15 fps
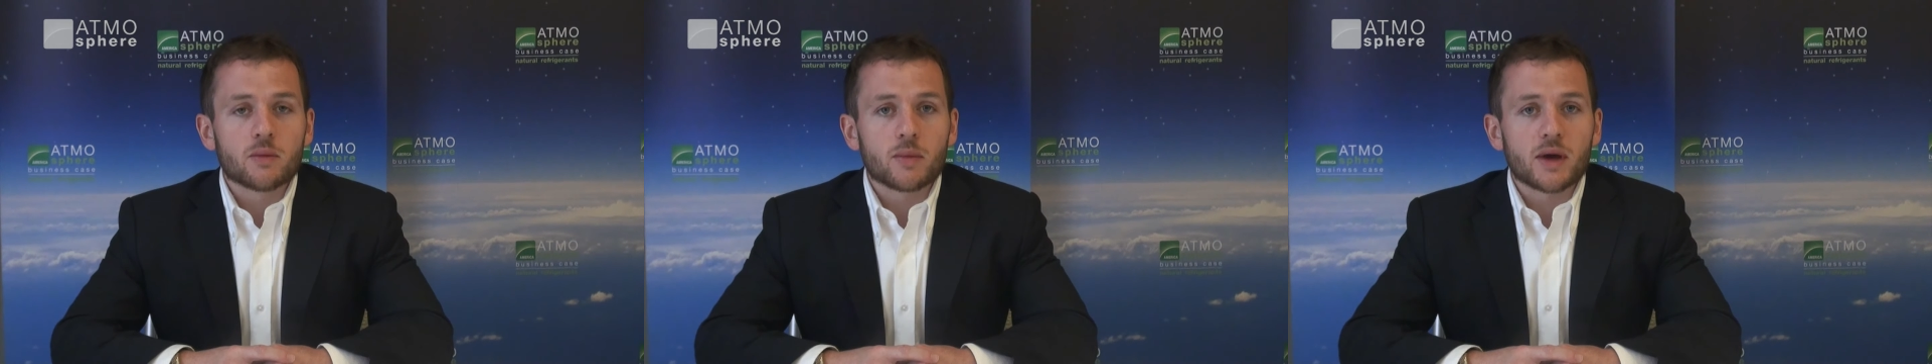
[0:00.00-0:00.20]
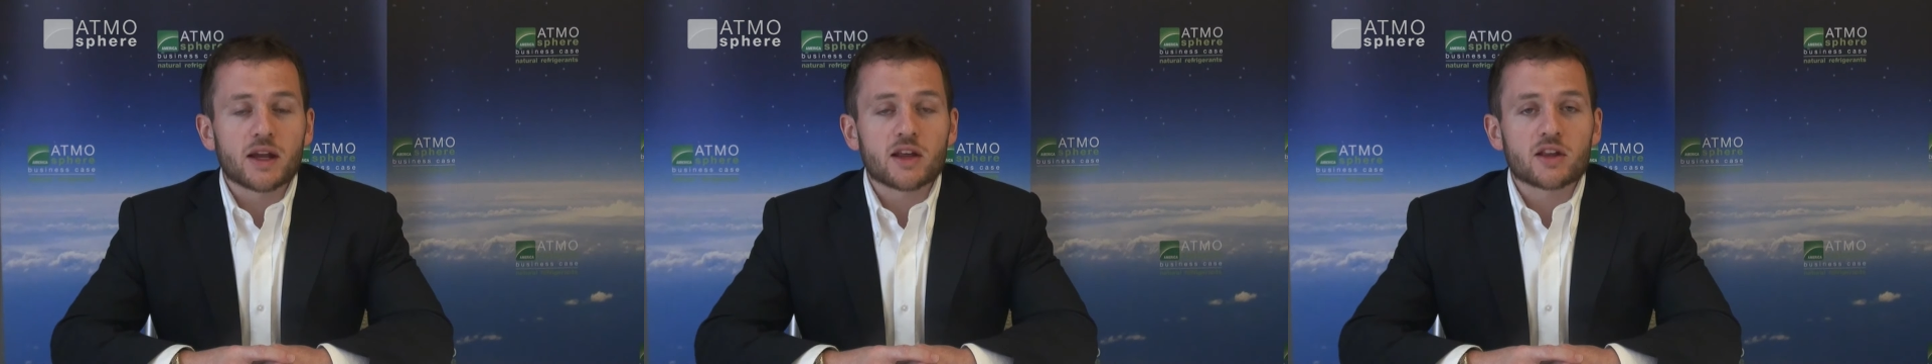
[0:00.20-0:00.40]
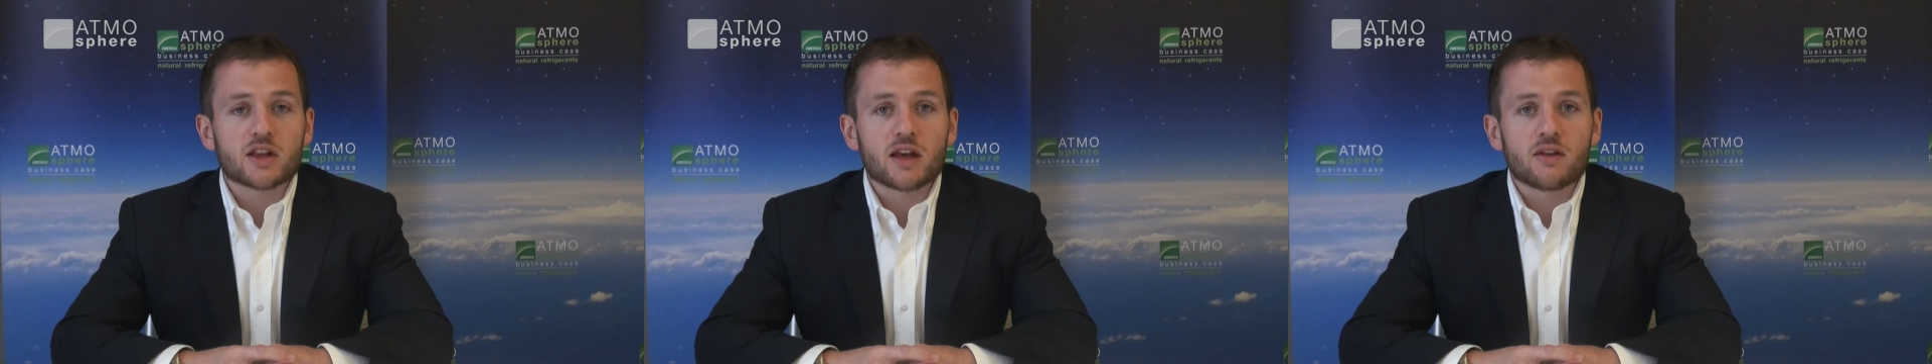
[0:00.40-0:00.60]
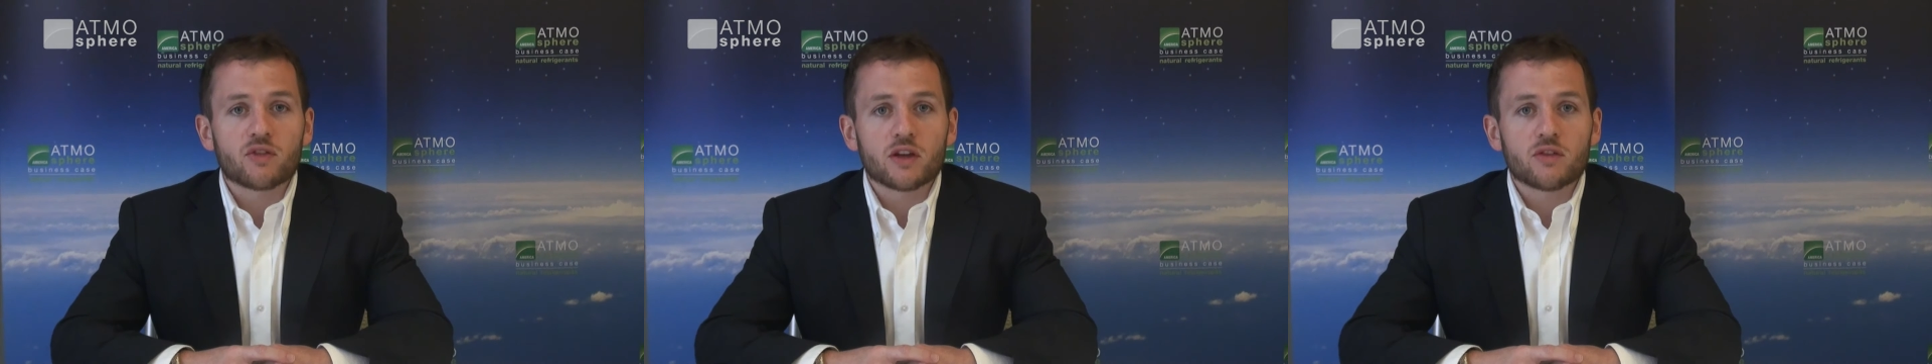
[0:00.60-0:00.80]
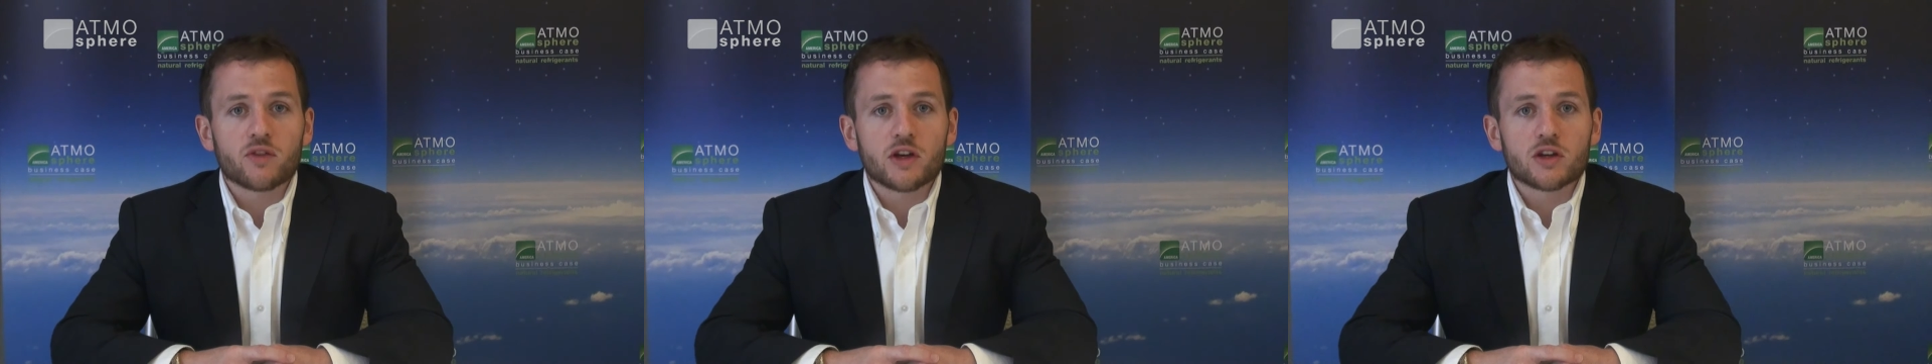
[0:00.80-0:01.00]
many
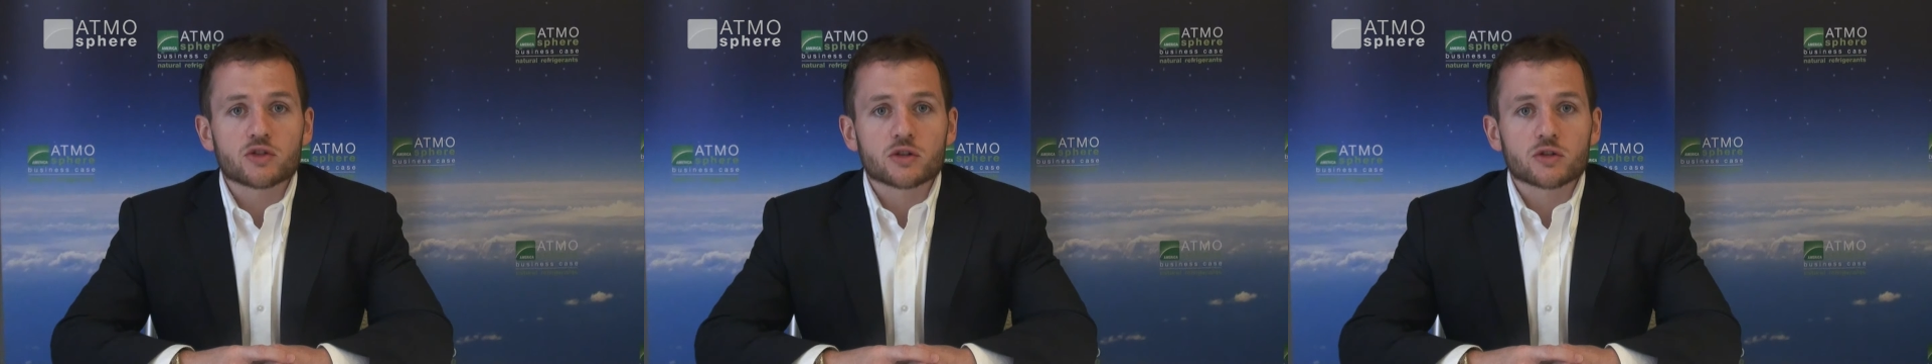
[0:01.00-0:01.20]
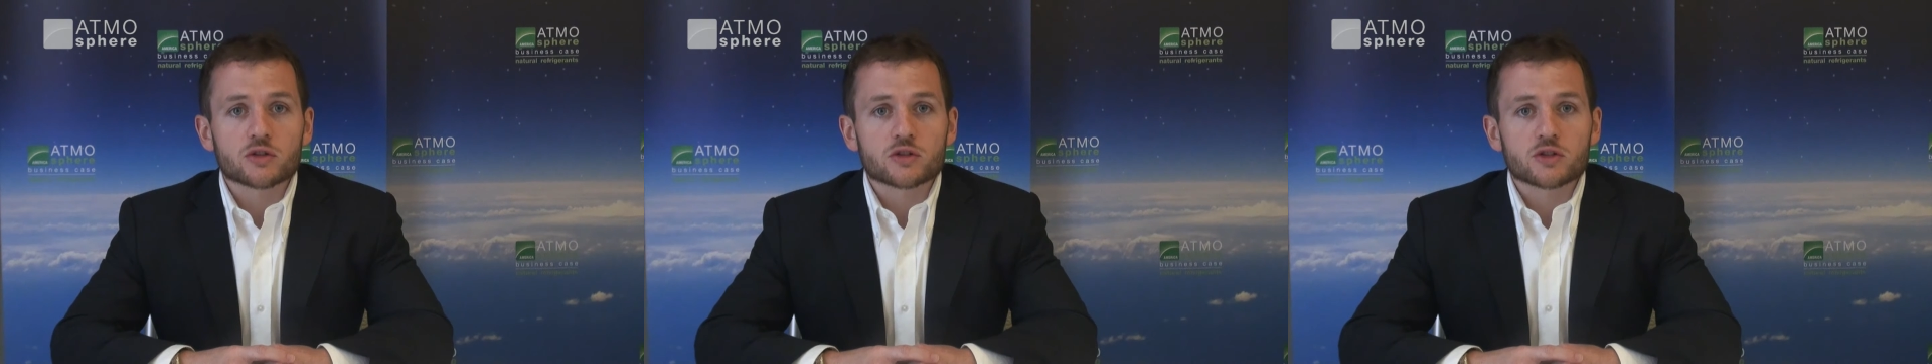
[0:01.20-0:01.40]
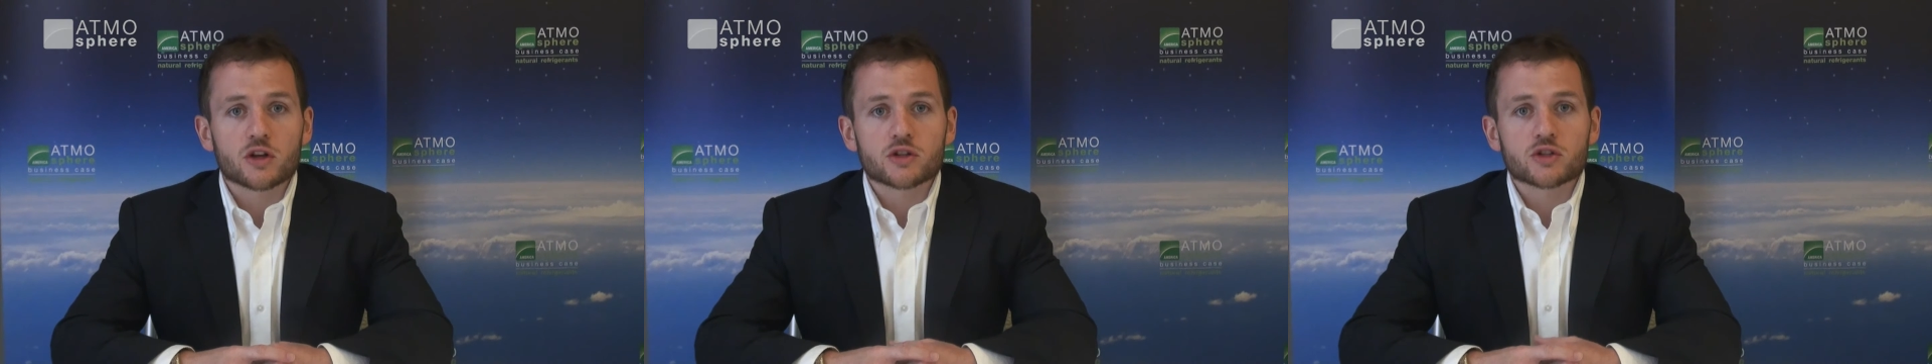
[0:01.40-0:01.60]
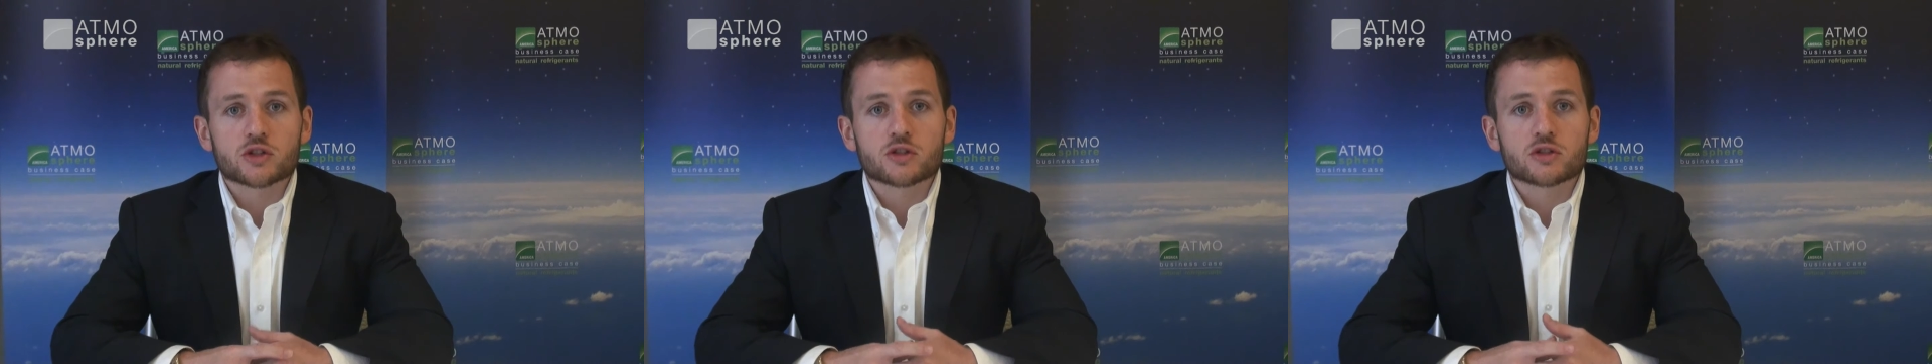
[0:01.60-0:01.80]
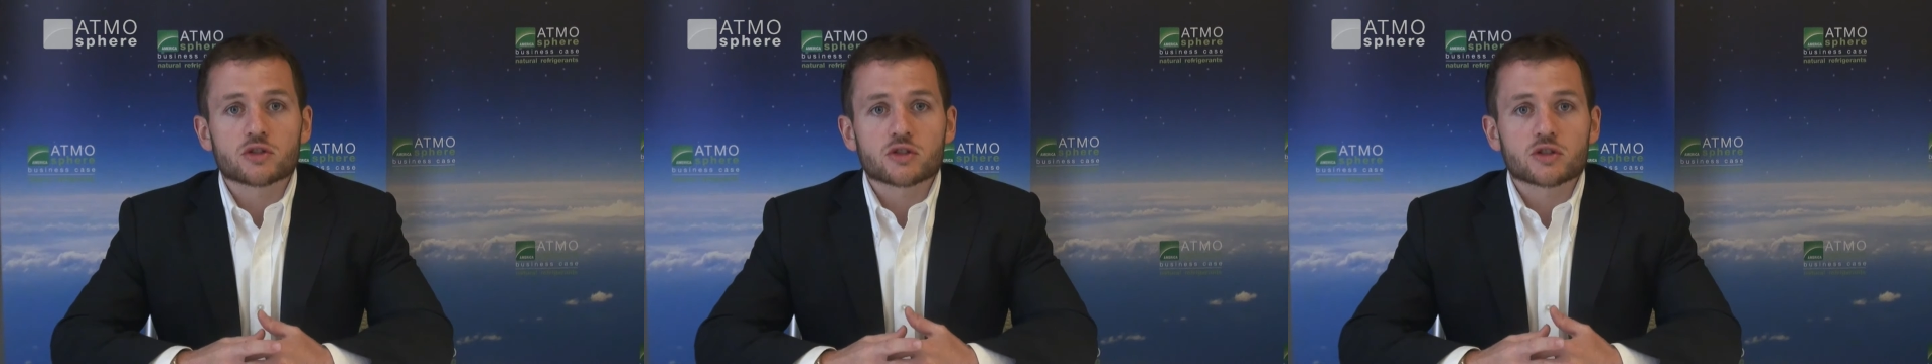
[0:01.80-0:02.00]
safety features
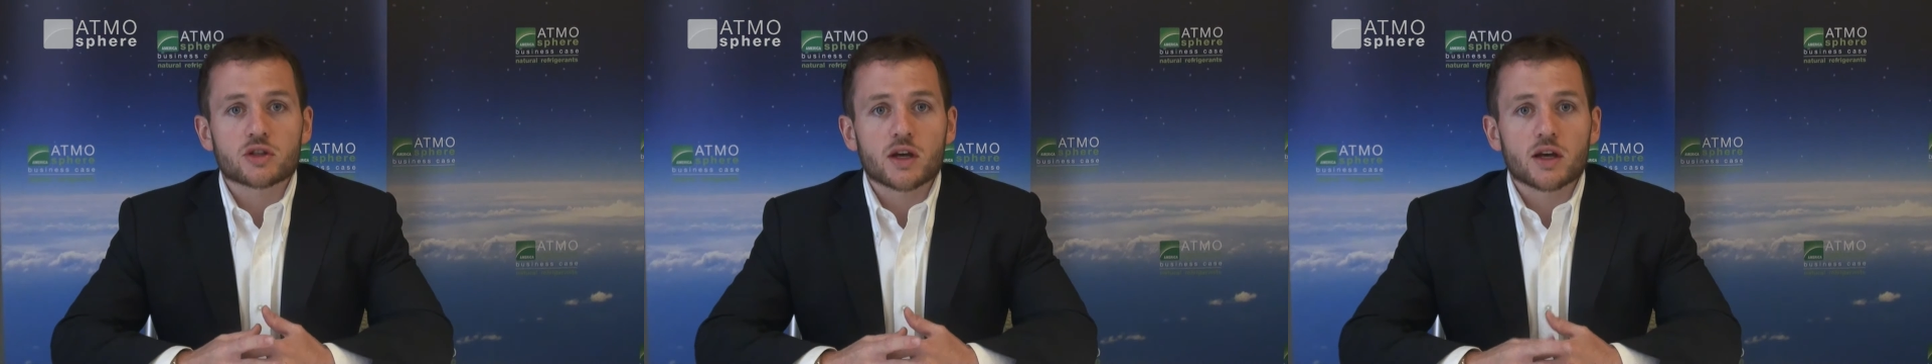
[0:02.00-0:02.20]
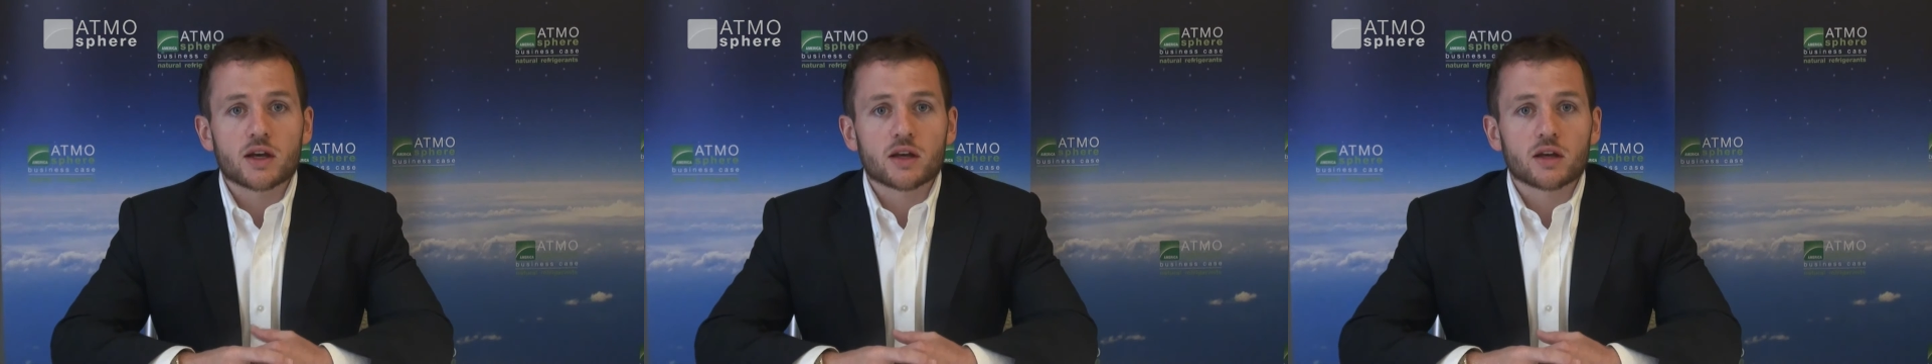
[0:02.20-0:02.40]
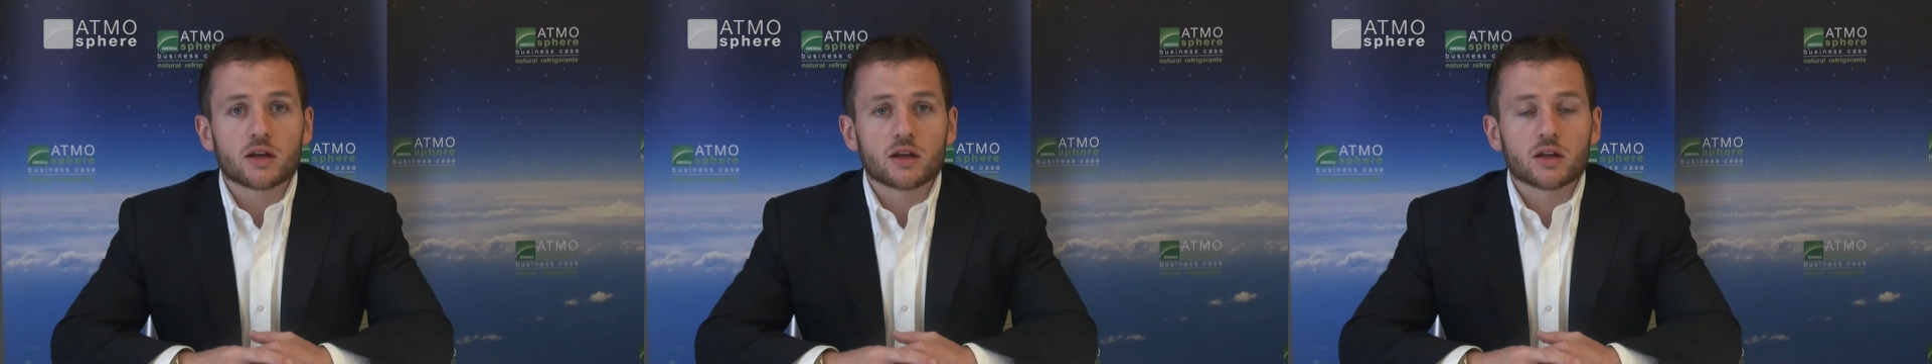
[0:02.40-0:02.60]
such as uh,